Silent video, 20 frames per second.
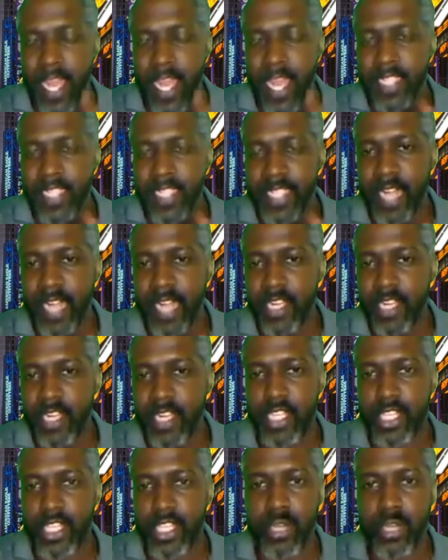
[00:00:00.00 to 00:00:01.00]
a Saturday
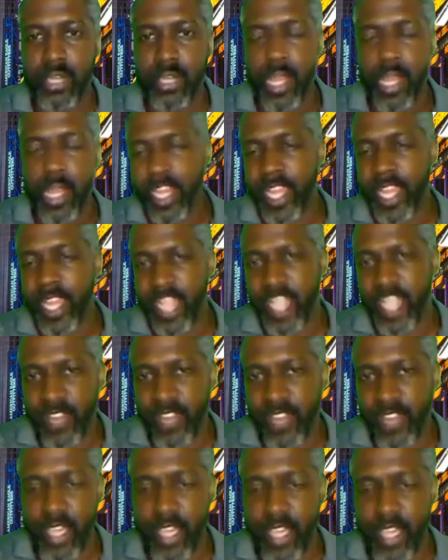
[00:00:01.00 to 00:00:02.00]
show in the
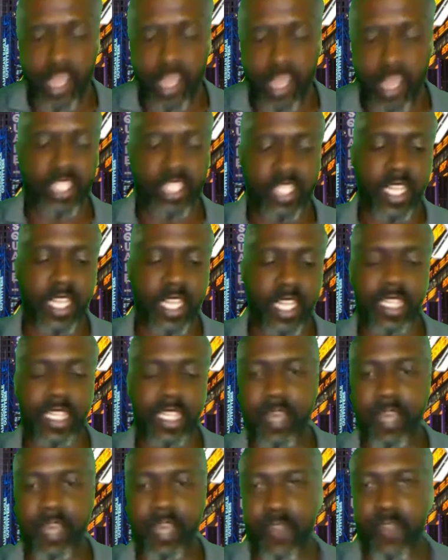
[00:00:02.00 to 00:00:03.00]
evening. Just catch
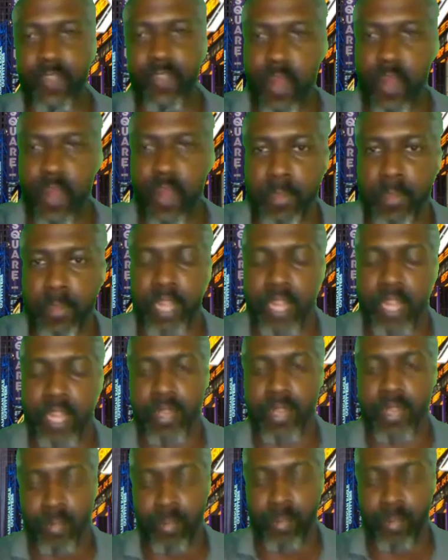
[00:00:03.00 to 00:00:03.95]
them for a Bitcoin and